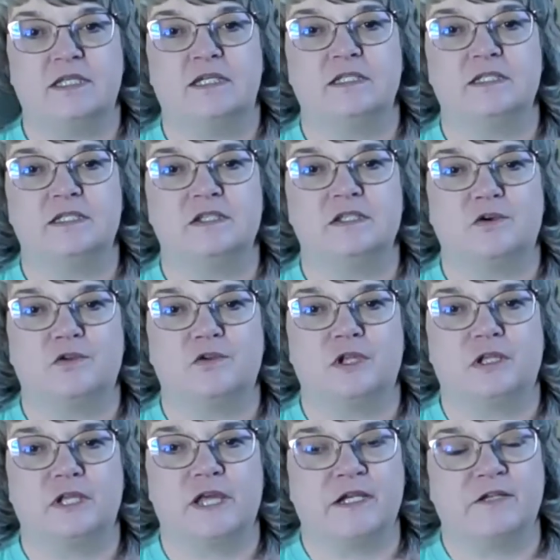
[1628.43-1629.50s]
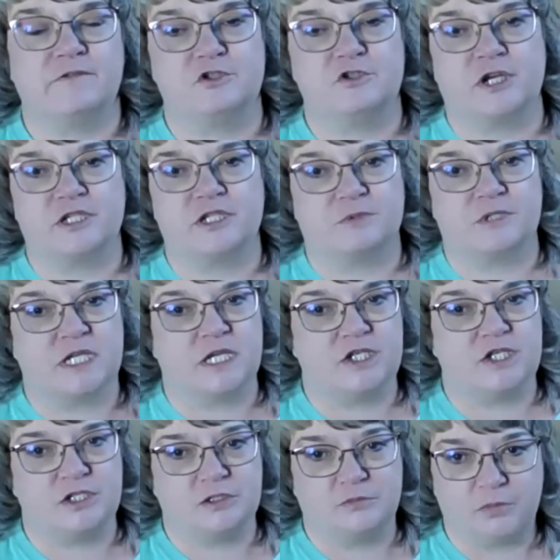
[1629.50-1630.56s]
And so the lack of
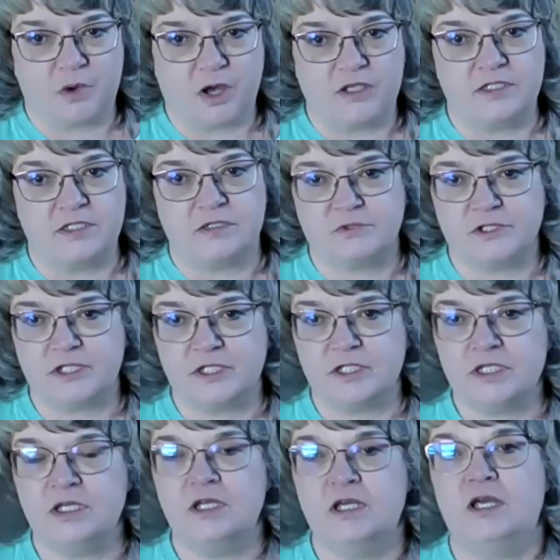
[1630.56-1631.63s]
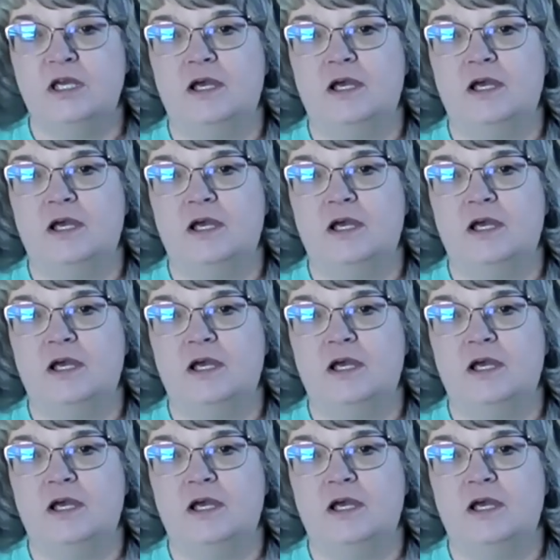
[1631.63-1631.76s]
transportation possibly